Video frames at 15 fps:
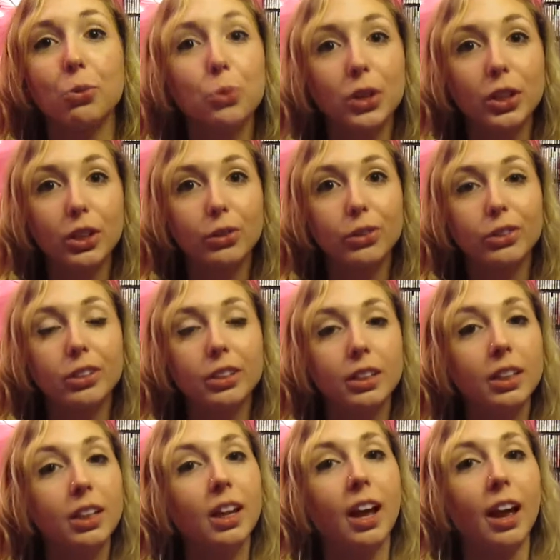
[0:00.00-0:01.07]
of weird,
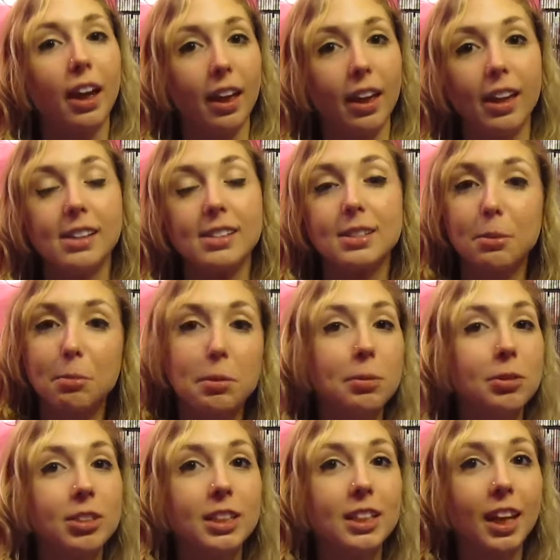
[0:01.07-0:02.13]
and some
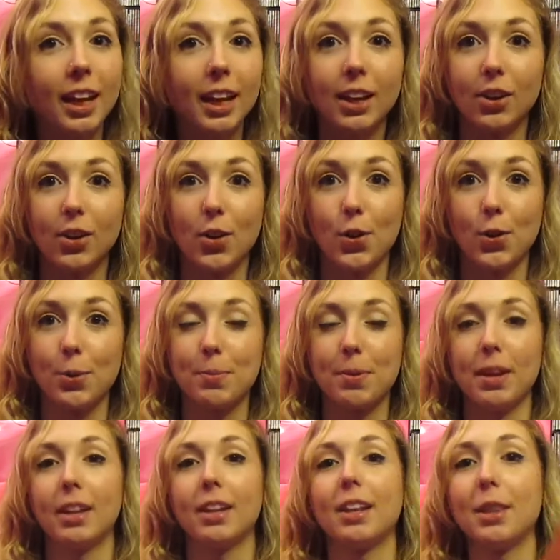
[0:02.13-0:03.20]
people didn't like it at all,
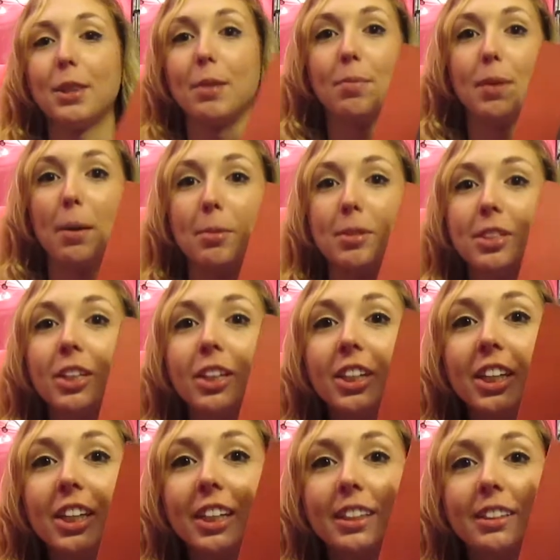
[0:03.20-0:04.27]
but the
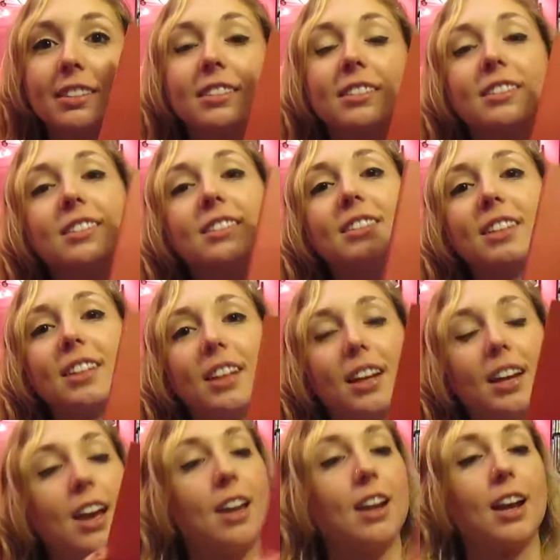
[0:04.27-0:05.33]
Babadook.
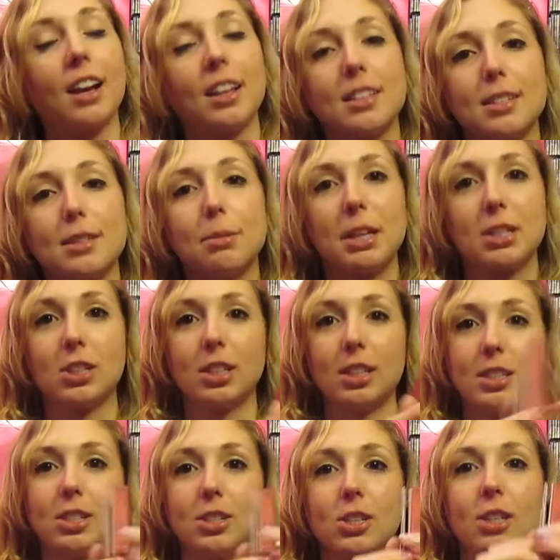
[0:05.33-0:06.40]
And I got the special
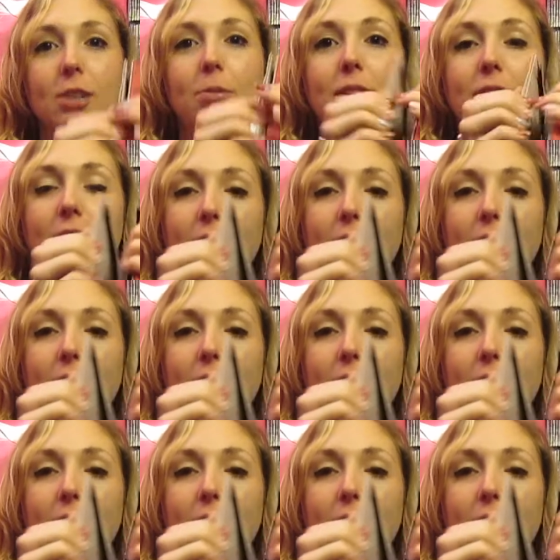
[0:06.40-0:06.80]
edition with